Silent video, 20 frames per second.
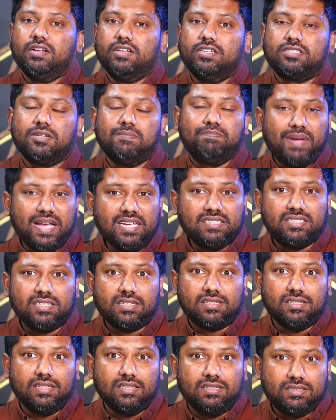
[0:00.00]
So
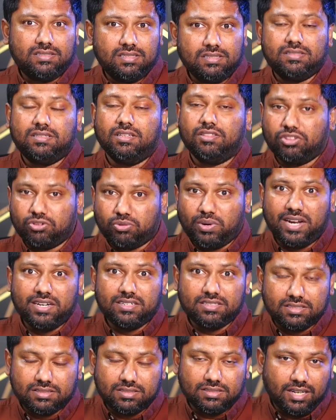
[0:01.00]
basically, this is the
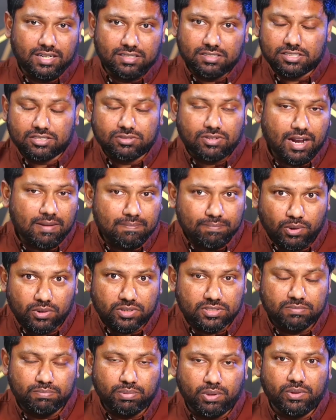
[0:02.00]
Threads Instagram
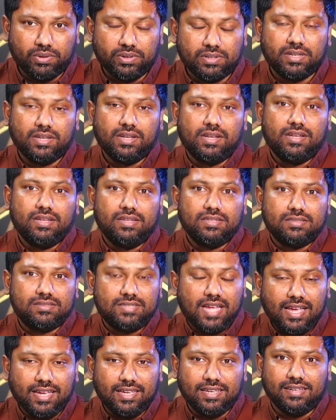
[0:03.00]
boss bloke
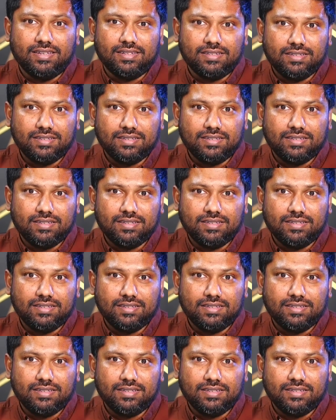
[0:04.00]
saying